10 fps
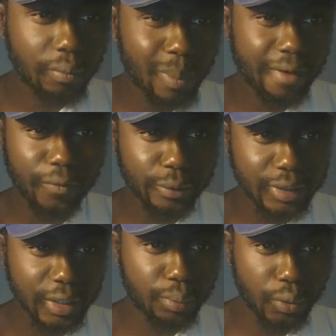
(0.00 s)
by
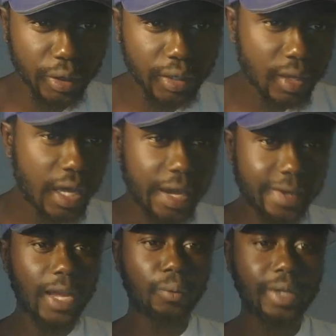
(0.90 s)
14 points. And
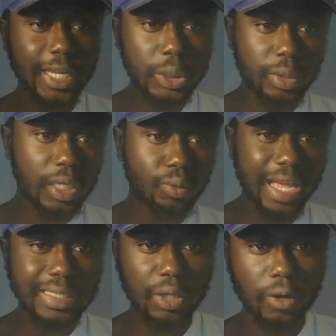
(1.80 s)
then next week we
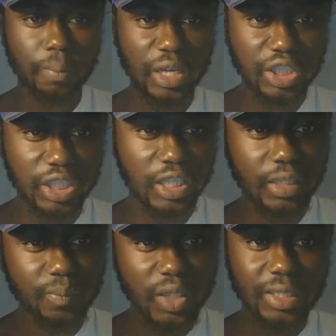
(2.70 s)
have to go to
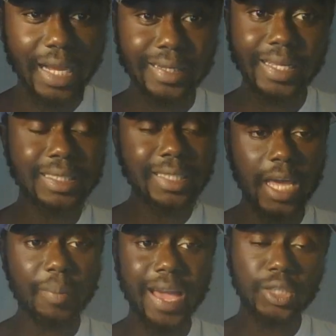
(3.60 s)
Michigan. Now this
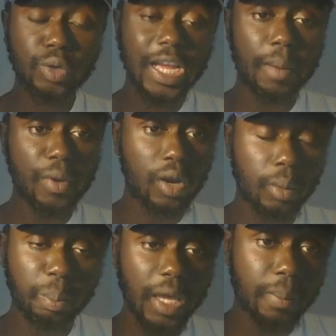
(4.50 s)
game, I actually got
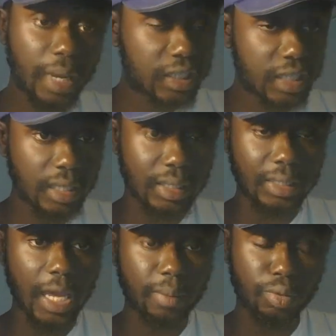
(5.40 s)
Maryland beating Michigan this
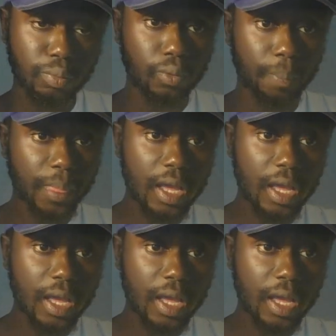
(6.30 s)
game, people.